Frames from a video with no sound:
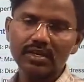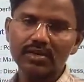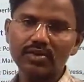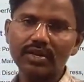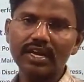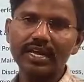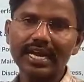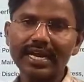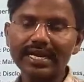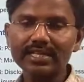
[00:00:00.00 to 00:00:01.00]
Okay.
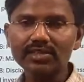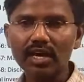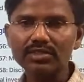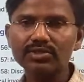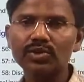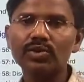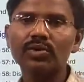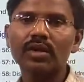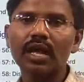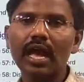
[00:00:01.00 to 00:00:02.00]
It is
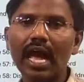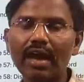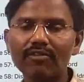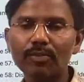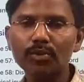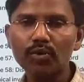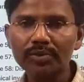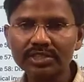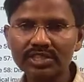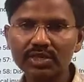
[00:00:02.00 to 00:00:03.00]
also have a
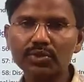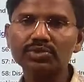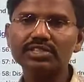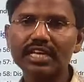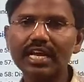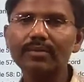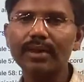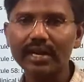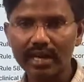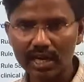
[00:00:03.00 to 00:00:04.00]
provision to sell
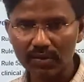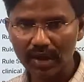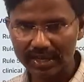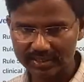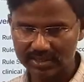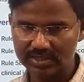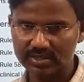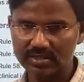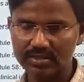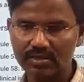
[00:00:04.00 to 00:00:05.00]
medical devices.